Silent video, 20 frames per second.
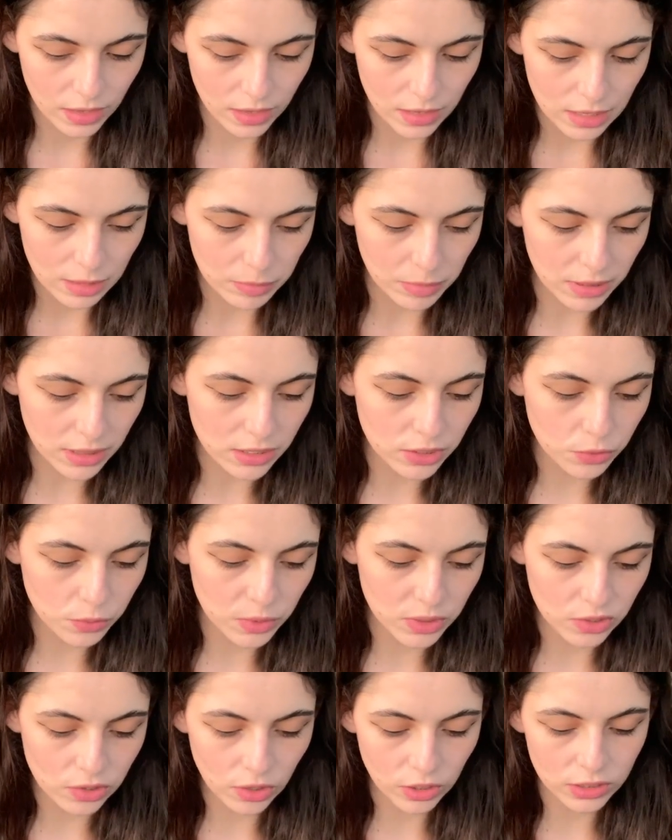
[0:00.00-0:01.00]
But this was
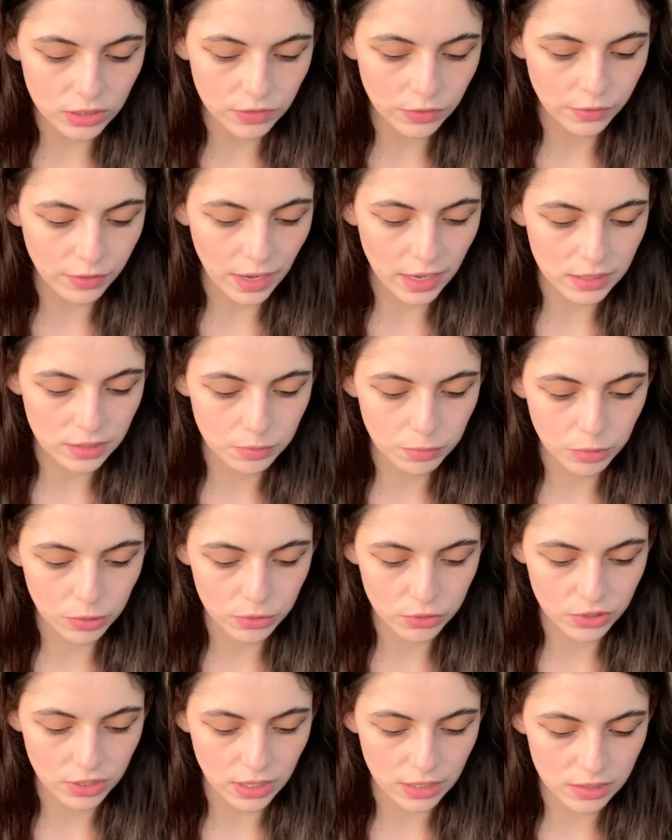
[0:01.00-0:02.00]
not a fast
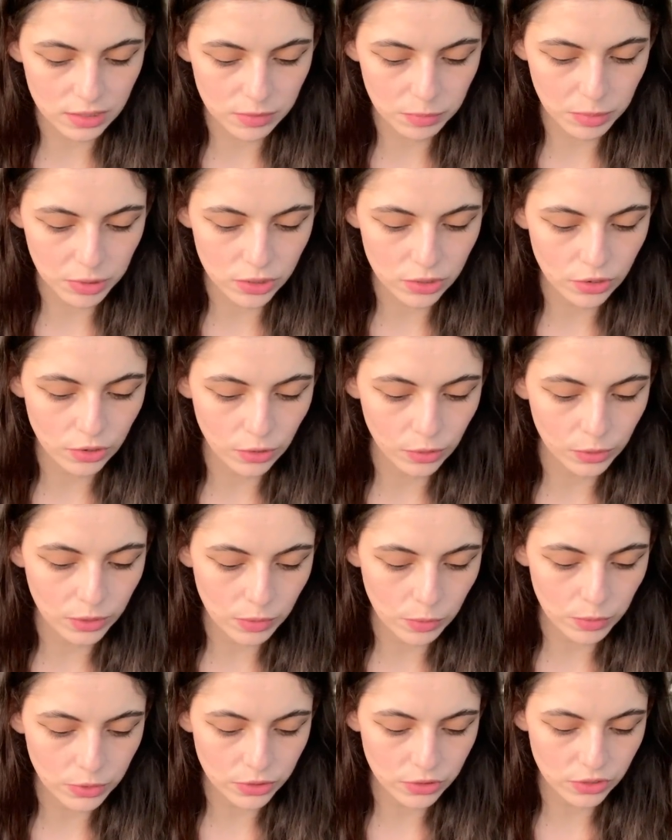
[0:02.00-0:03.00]
process, but no,
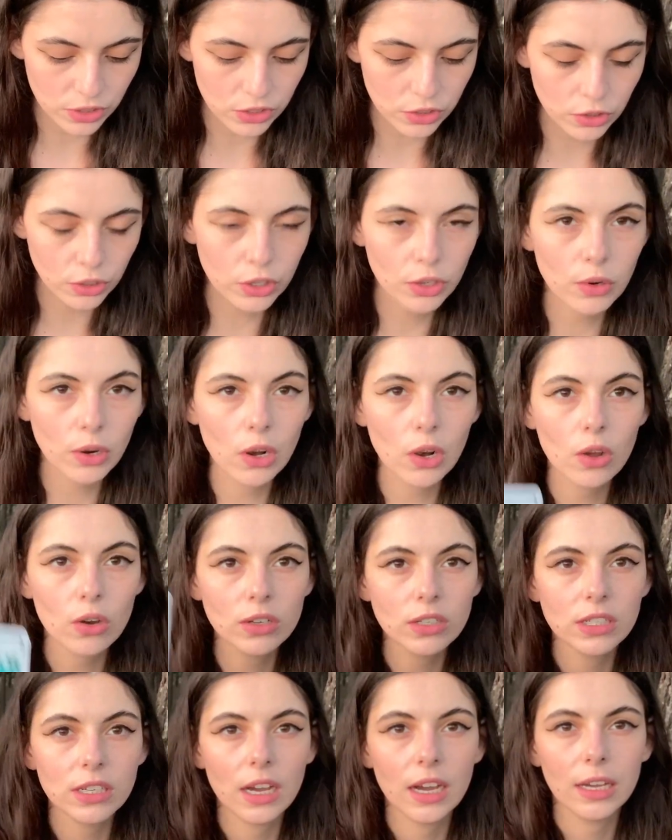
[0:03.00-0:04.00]
it took you a long
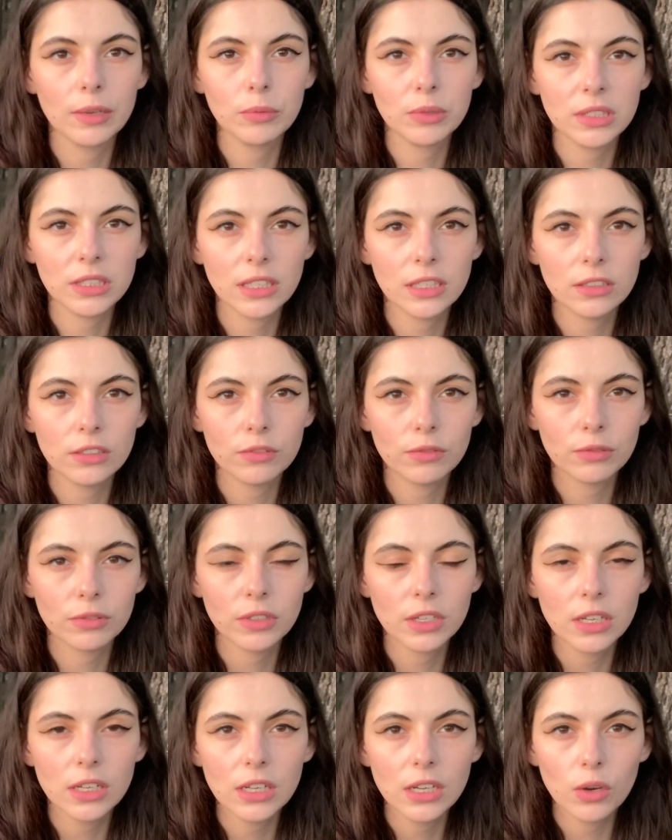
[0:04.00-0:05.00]
time. With the Eight of
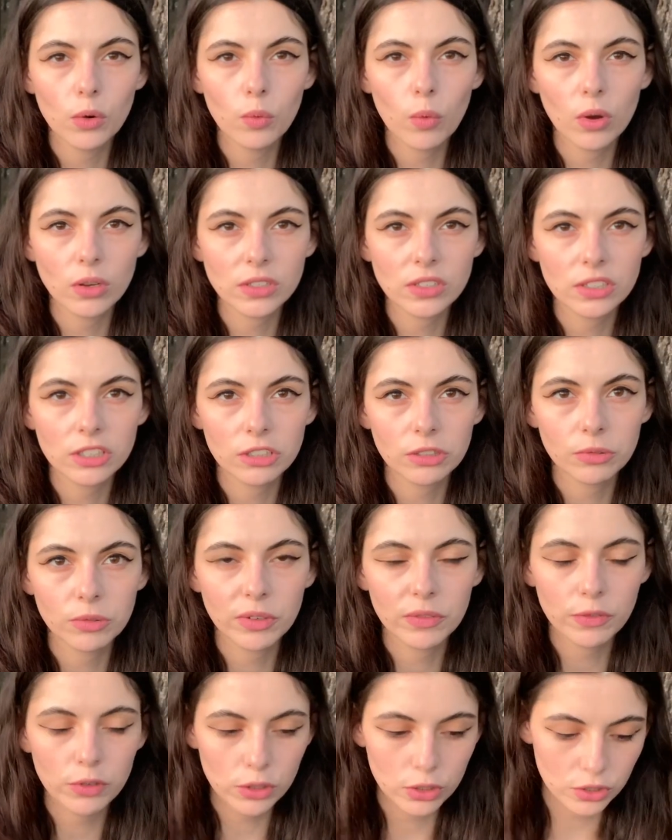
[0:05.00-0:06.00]
Wands here in
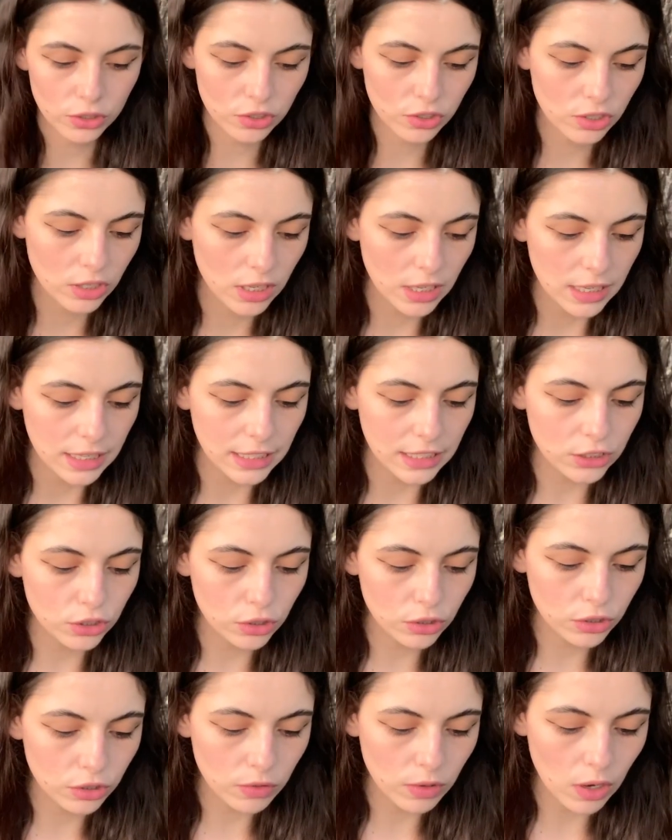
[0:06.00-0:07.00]
reverse, it
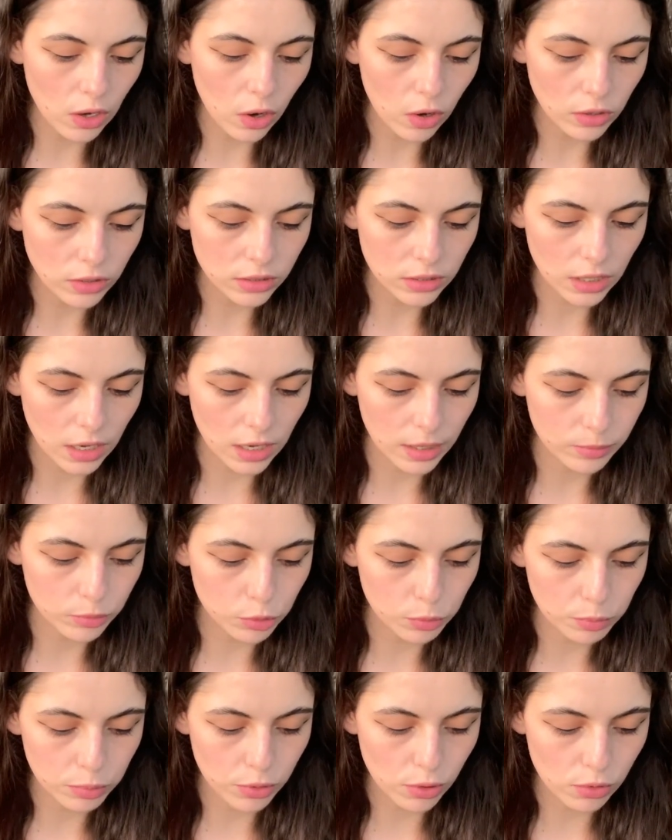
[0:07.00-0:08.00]
took you a long time to
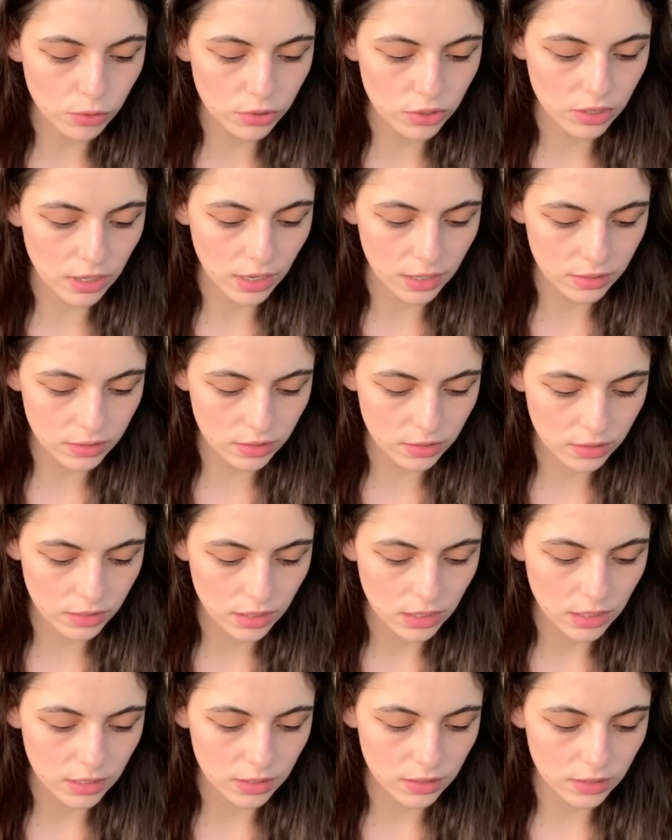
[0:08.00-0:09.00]
process
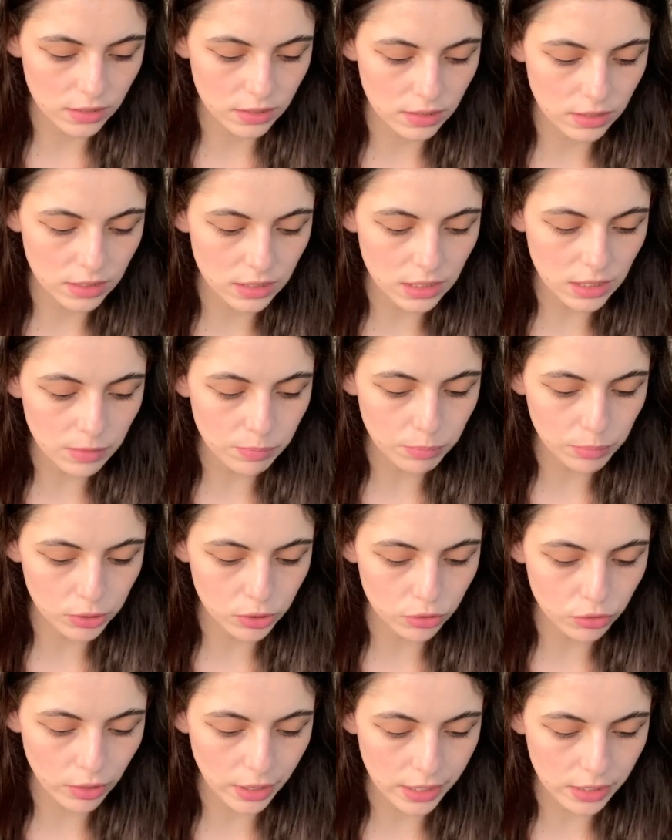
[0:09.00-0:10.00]
this deep
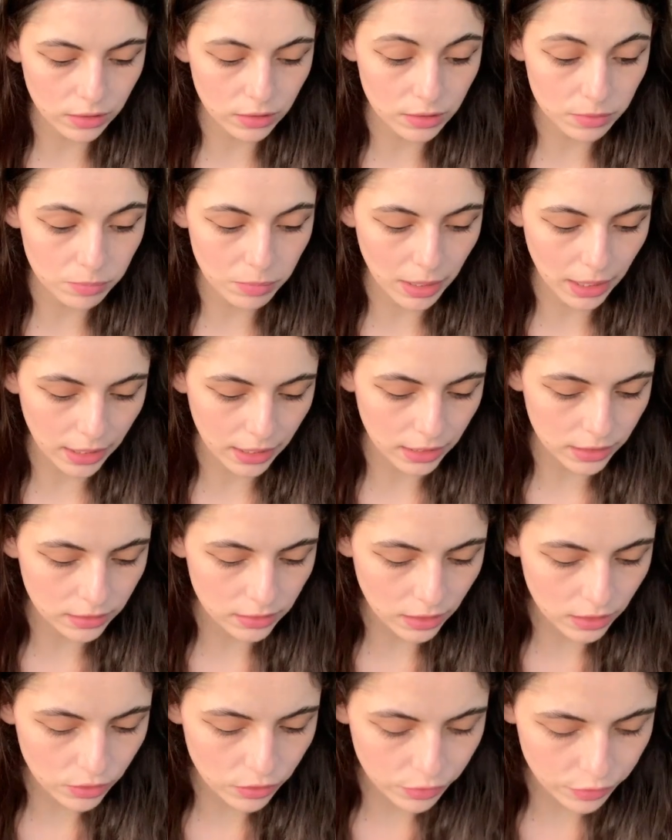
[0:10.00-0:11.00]
betrayal and pain
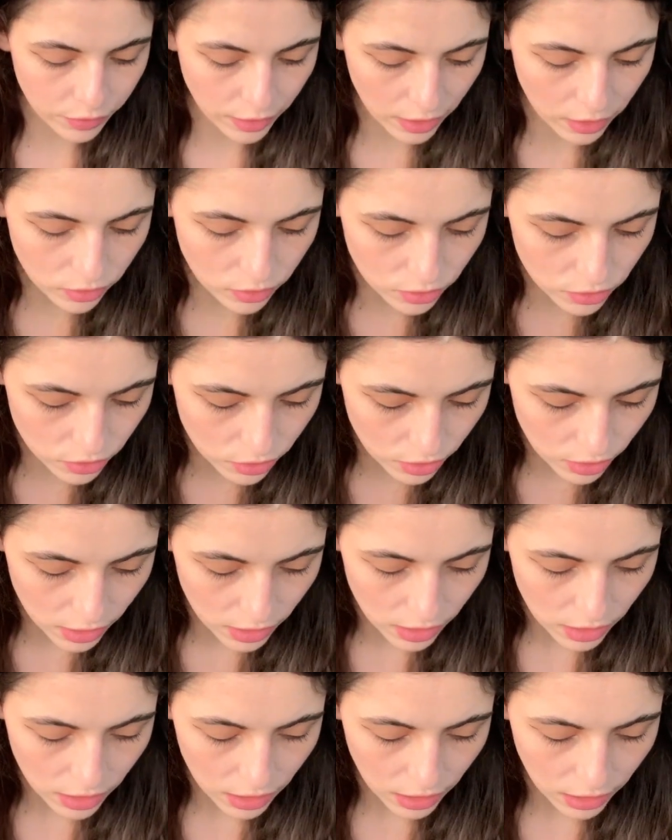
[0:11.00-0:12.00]
that you felt
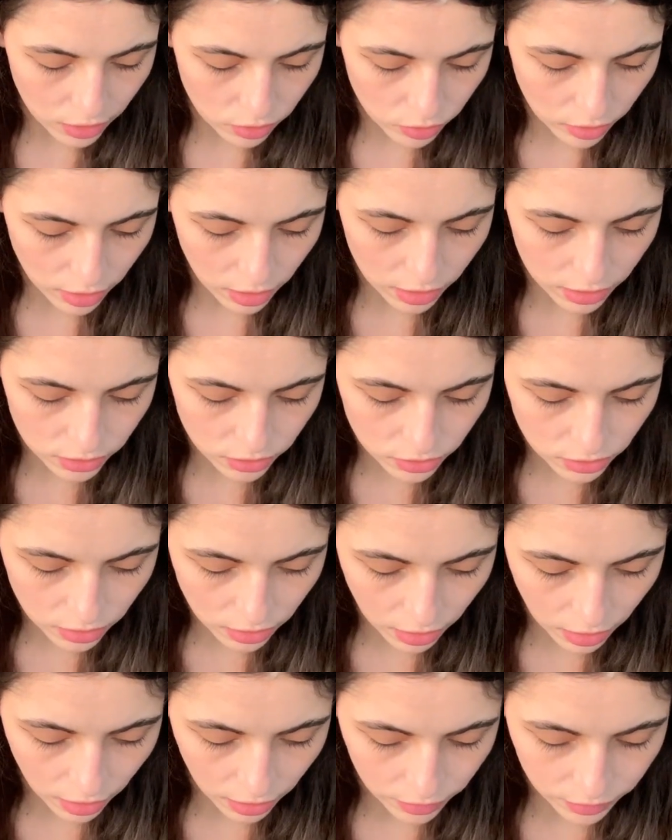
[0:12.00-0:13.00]
in regards to
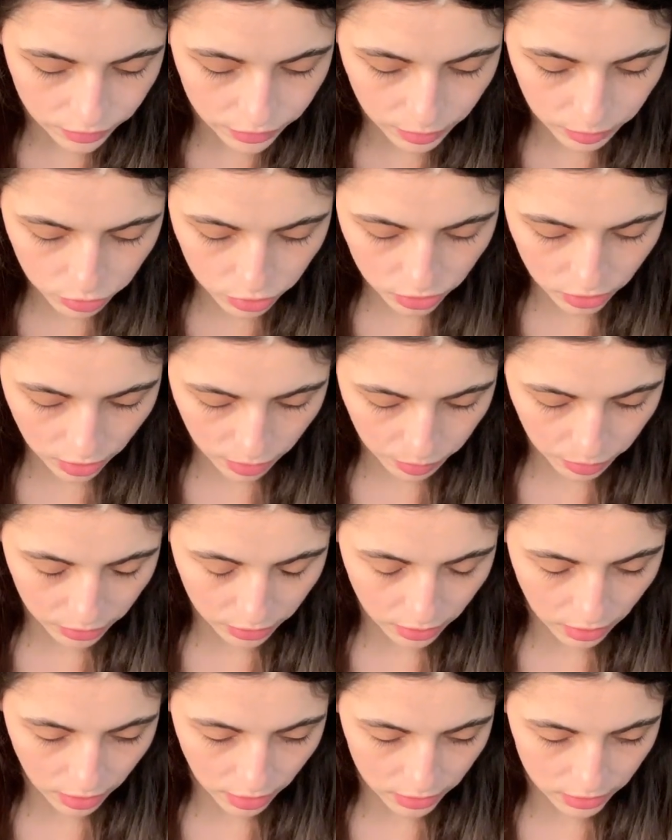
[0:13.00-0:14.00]
love. I'm just going to put the
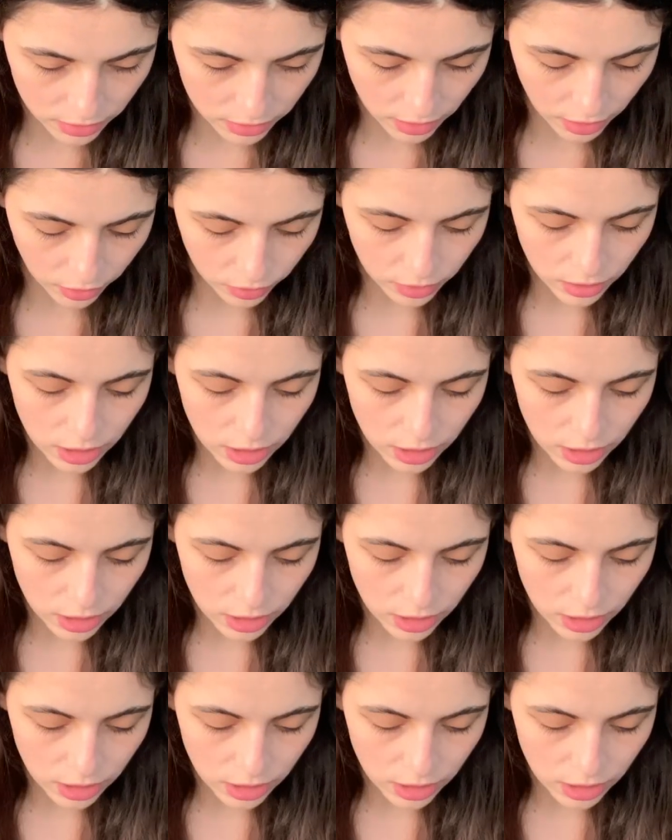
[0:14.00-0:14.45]
cards down.